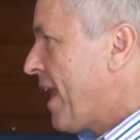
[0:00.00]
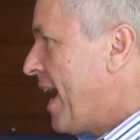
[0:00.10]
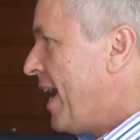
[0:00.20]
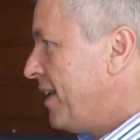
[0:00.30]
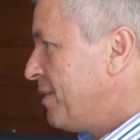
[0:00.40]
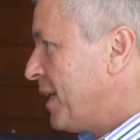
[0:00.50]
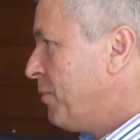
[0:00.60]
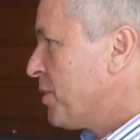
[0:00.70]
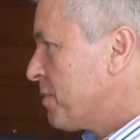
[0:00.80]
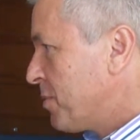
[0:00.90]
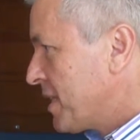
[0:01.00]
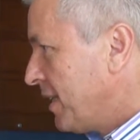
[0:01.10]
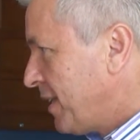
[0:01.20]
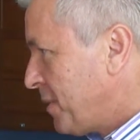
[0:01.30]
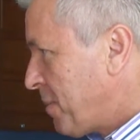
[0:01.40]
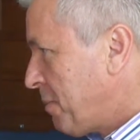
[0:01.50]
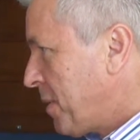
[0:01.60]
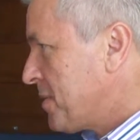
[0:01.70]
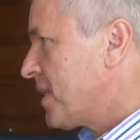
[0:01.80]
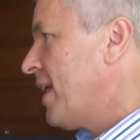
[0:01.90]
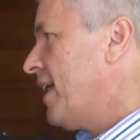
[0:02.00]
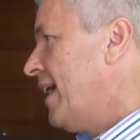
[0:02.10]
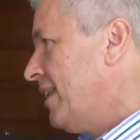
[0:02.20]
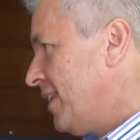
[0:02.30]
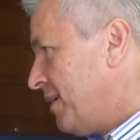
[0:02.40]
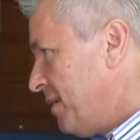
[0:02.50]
And it wasn't Brazil that had proposed that, and